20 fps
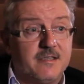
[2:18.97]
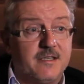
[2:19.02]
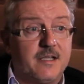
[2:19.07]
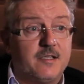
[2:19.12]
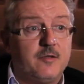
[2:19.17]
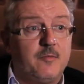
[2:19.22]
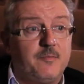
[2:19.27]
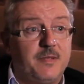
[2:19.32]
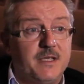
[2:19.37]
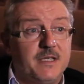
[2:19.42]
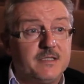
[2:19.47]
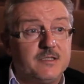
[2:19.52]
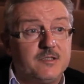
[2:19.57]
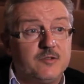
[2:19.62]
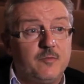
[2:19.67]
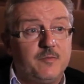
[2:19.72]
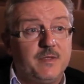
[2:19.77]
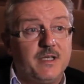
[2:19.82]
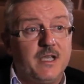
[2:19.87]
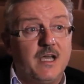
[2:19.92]
that appears to
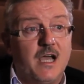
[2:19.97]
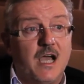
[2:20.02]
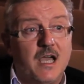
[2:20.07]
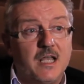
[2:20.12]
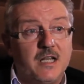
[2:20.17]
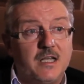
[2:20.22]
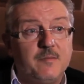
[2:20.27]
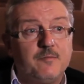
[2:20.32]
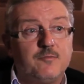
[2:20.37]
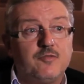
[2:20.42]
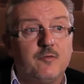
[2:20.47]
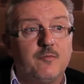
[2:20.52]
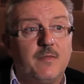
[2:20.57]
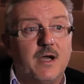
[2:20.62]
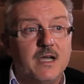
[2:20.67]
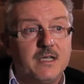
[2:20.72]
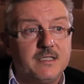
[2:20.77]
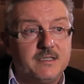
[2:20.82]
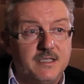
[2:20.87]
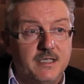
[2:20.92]
be highly
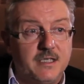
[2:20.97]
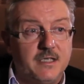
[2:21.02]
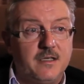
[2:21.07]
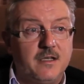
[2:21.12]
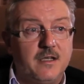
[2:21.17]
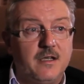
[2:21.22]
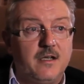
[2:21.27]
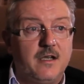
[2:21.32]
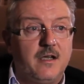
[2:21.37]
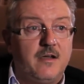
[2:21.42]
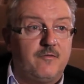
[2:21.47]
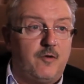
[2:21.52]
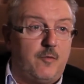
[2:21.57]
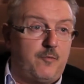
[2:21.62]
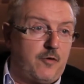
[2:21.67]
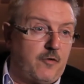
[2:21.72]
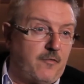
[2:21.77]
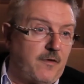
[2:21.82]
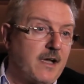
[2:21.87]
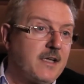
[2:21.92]
promising for
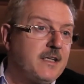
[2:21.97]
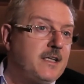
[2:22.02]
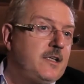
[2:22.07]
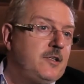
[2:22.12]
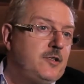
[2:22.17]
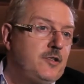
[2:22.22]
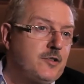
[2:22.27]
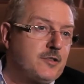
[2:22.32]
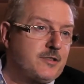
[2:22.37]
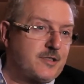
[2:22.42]
providing new